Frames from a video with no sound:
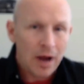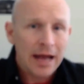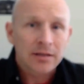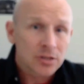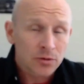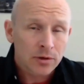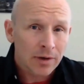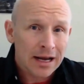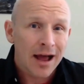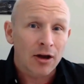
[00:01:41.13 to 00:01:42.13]
Ryan's doing
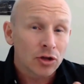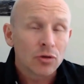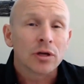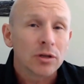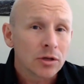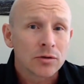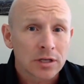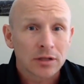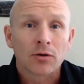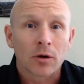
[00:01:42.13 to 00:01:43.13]
right now you can
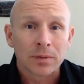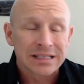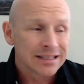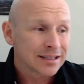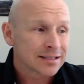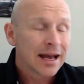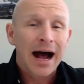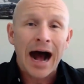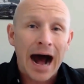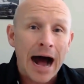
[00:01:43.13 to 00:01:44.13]
use in your business.
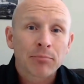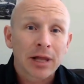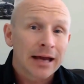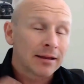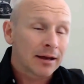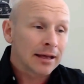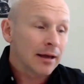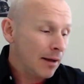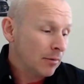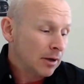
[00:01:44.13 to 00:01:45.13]
I'm planning on
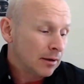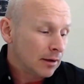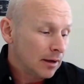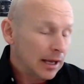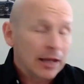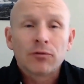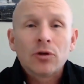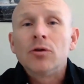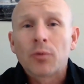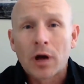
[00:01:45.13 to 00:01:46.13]
I'm going to interview
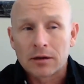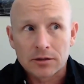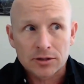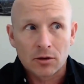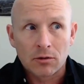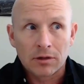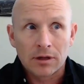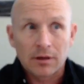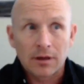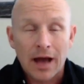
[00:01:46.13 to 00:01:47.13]
you, brother, so
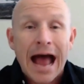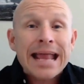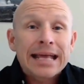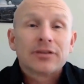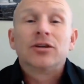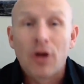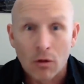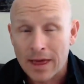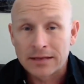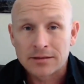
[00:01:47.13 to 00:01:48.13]
that I get to
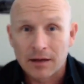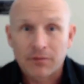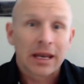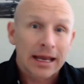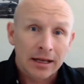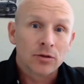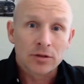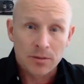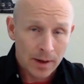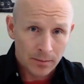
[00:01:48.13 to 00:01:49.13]
know that stuff that I can
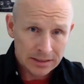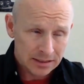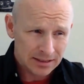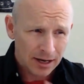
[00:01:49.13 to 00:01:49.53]
use in my business.